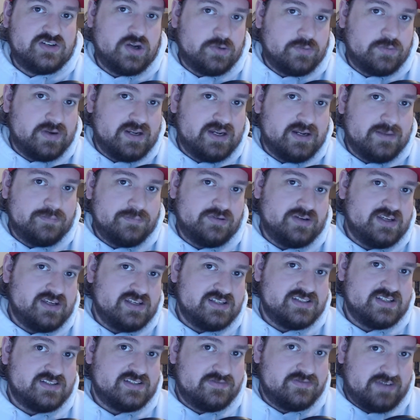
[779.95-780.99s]
Go read it,
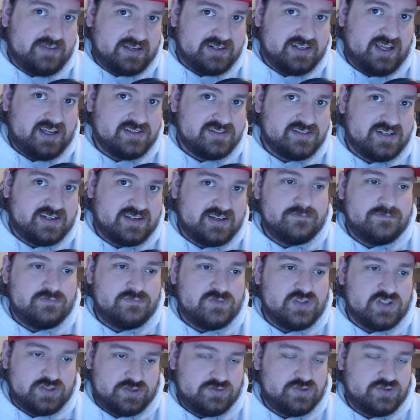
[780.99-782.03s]
please. It's fantastic.
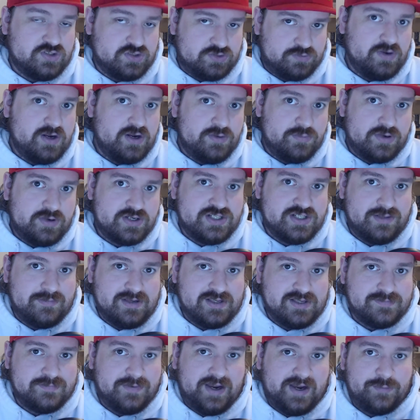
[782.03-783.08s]
Just read Witch and the
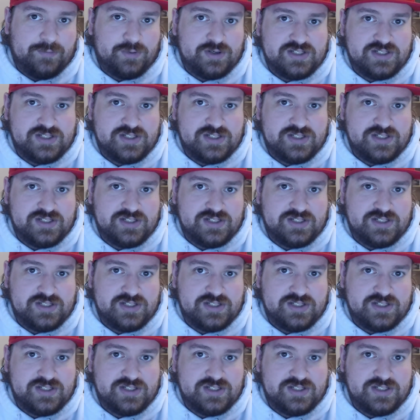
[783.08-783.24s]
Beast. Buy Witch